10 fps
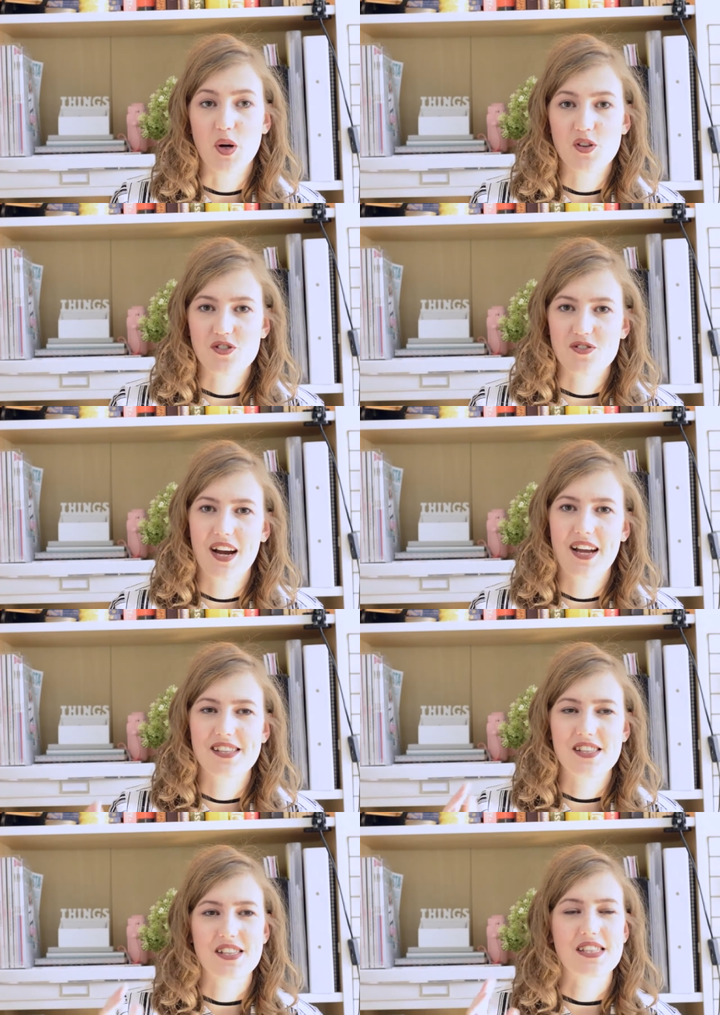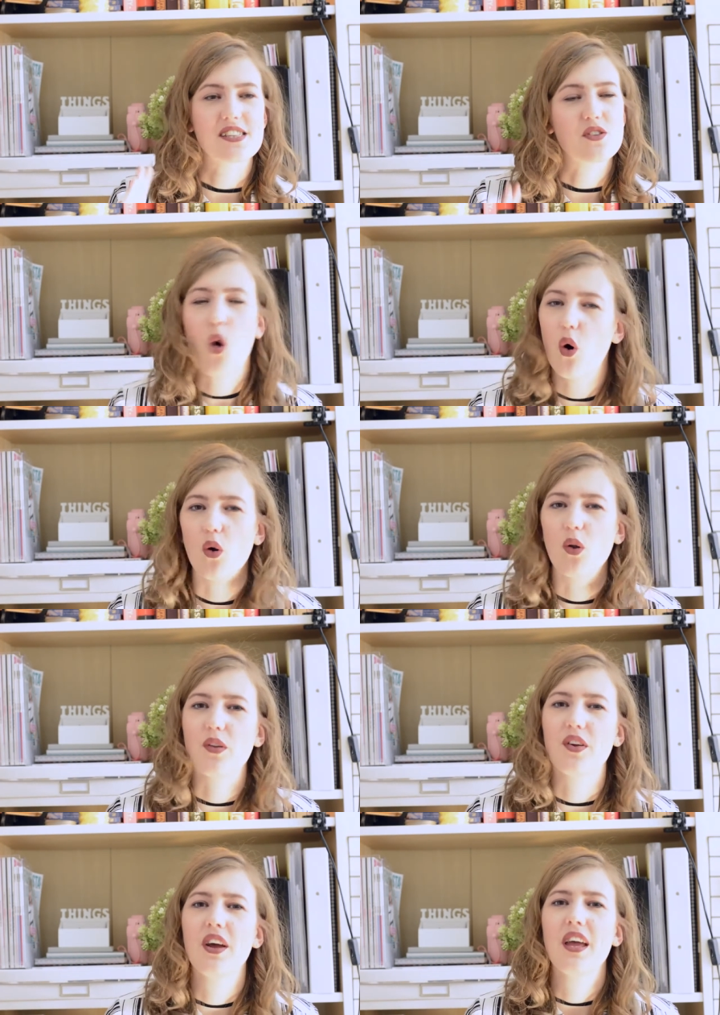moisturize because it's cold
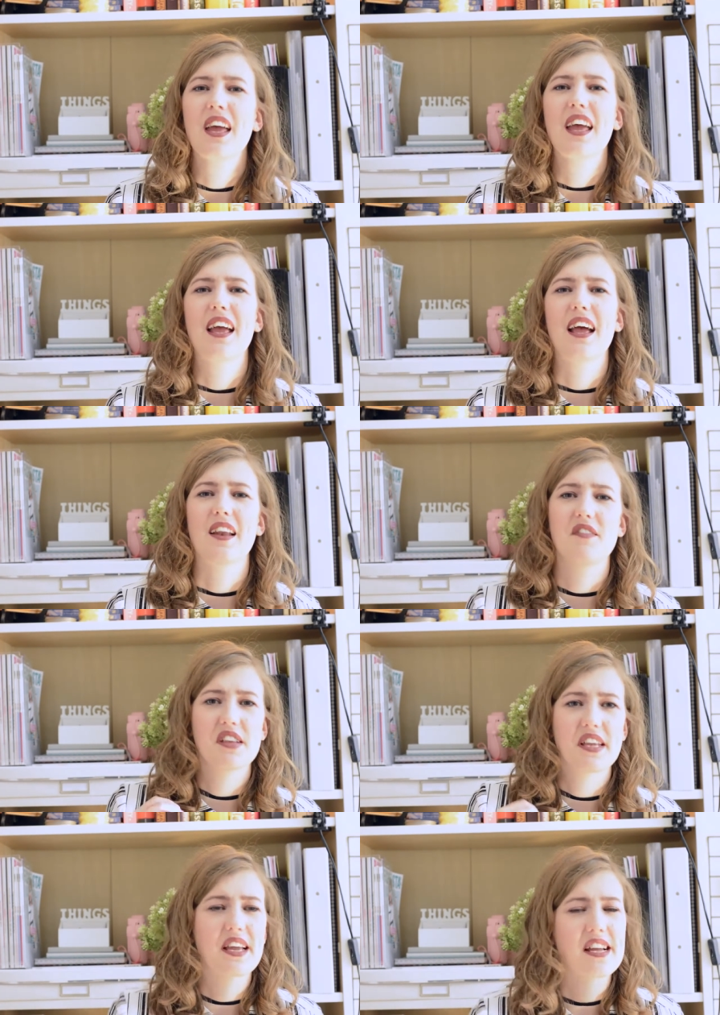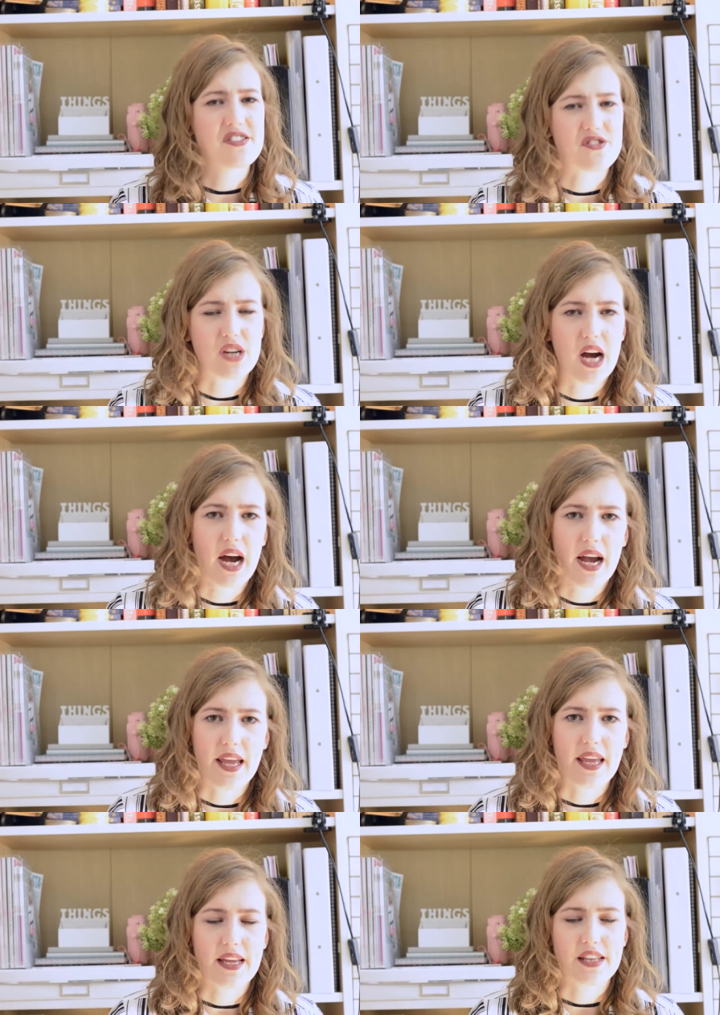and everything gets dry,
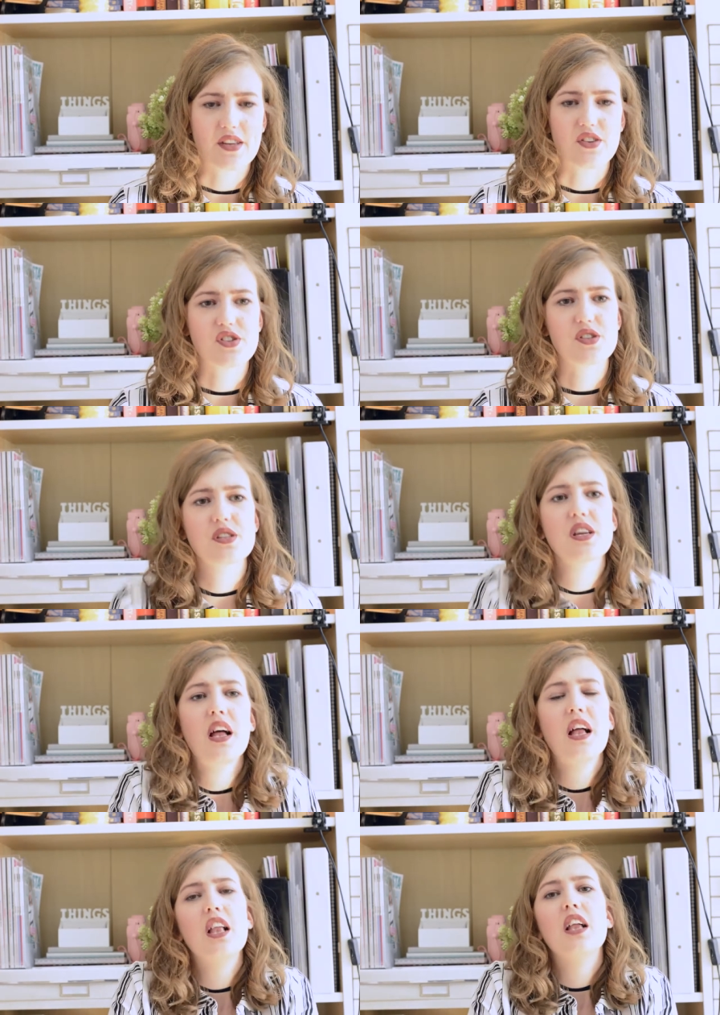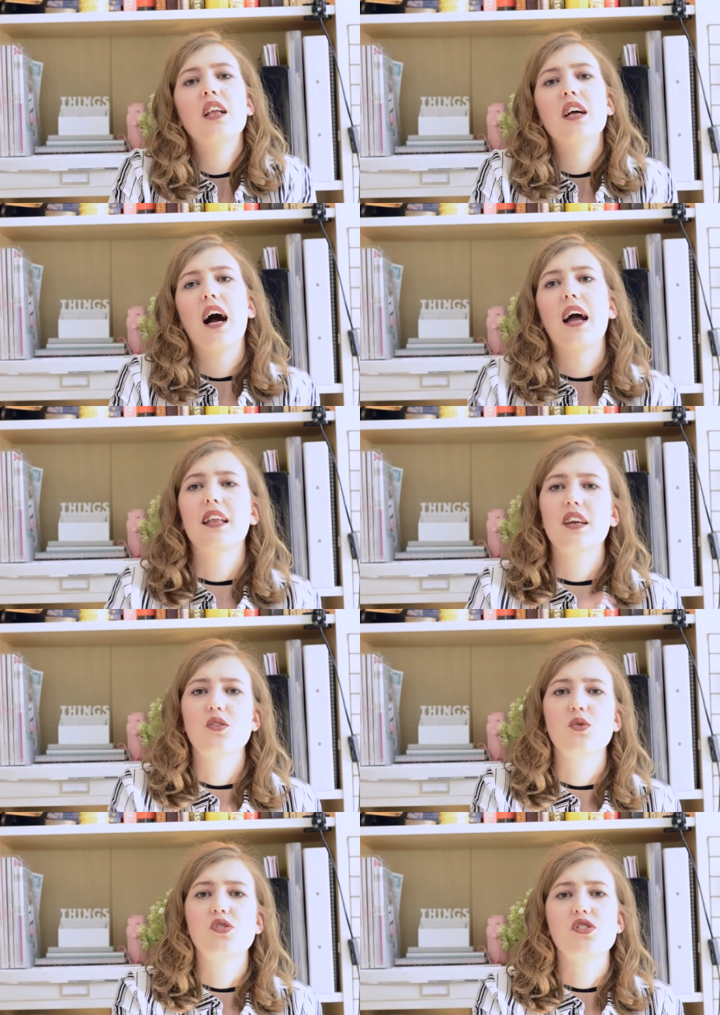and you just. I like
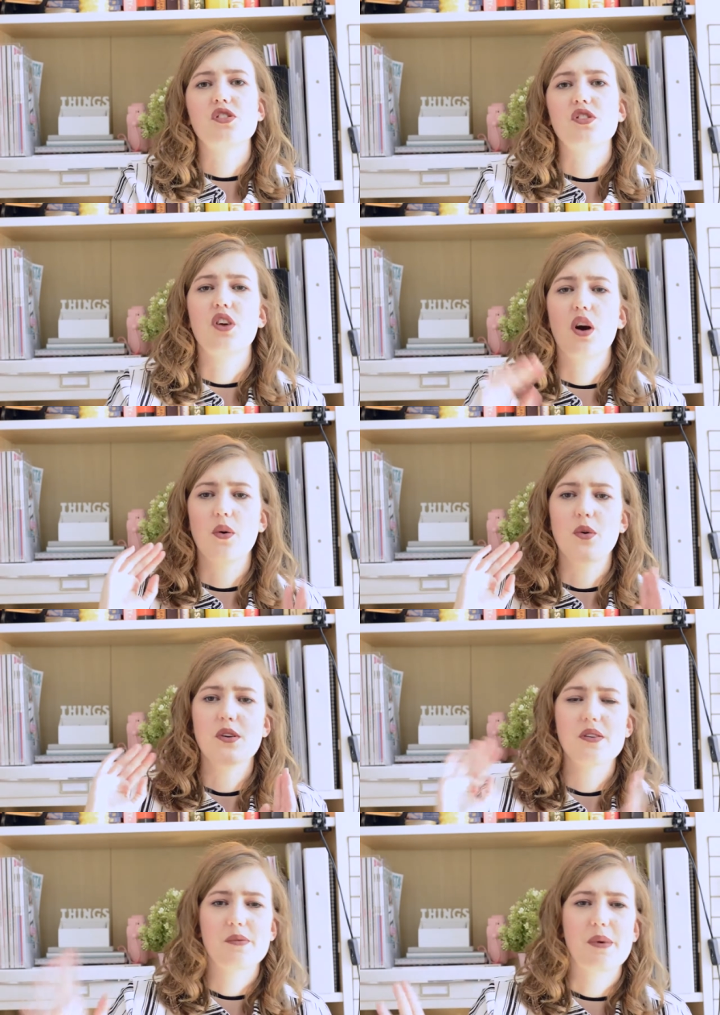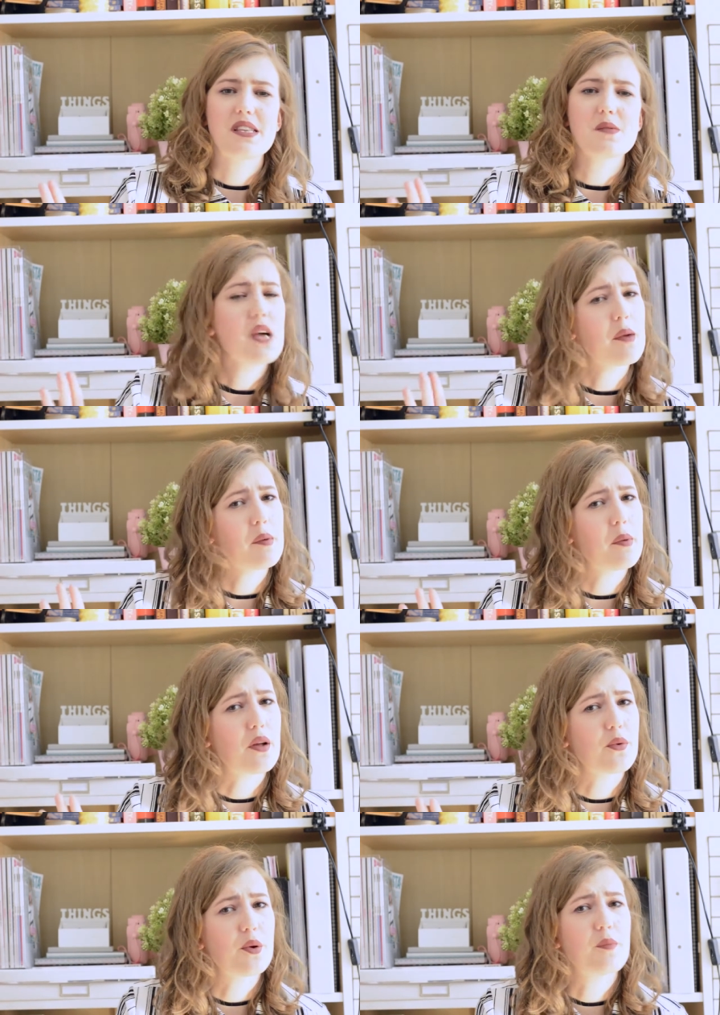to just you know spend some time in the
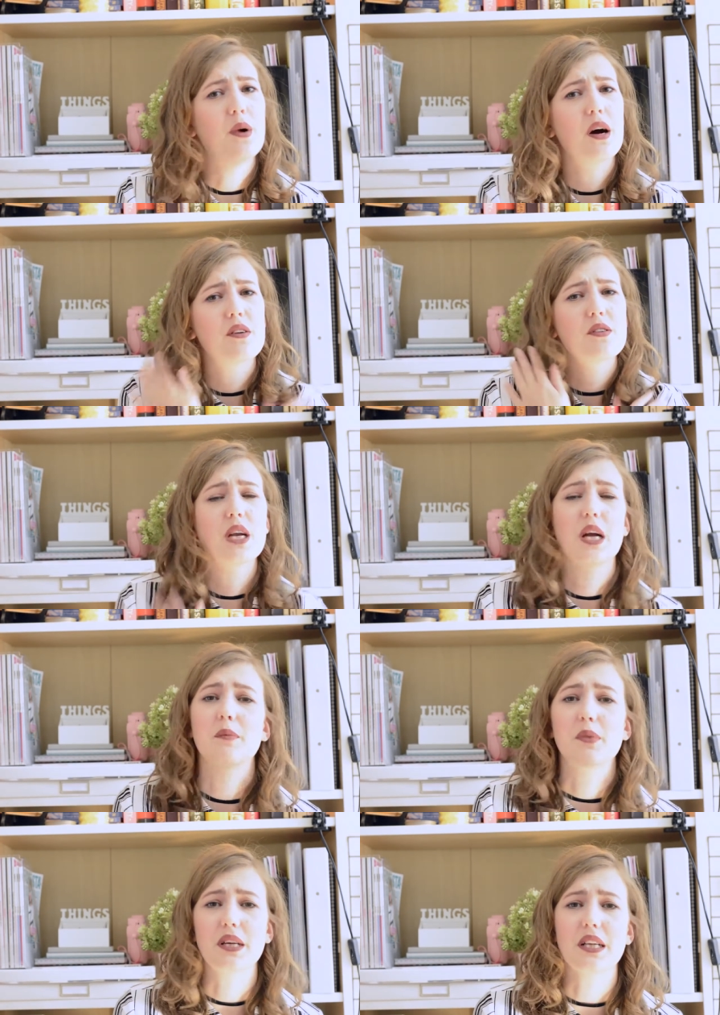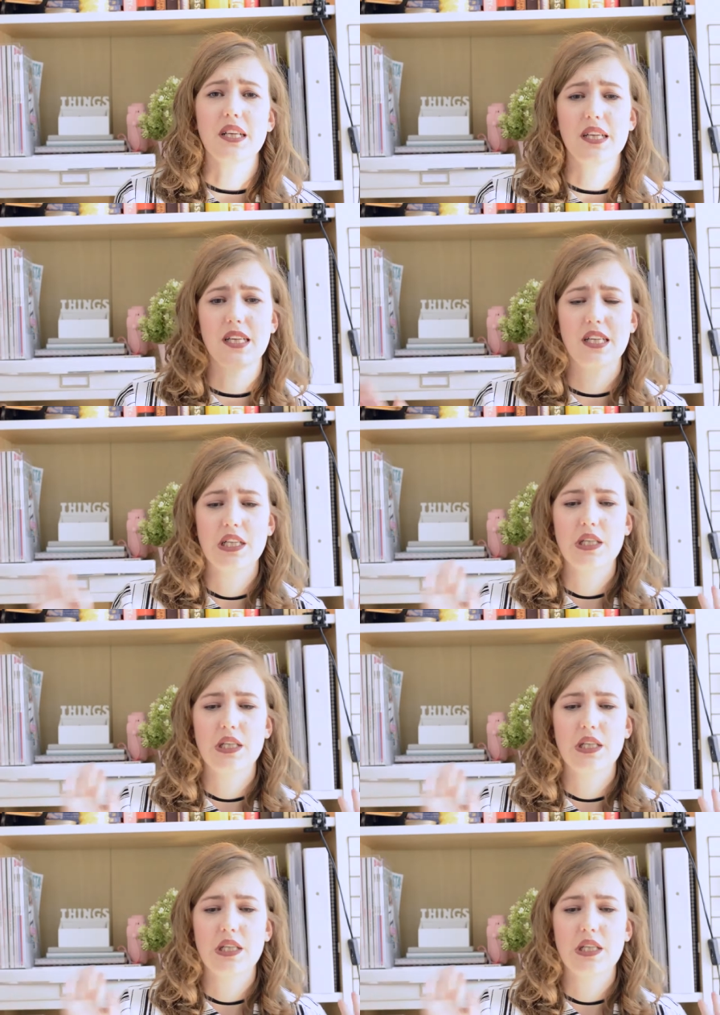bathroom, completely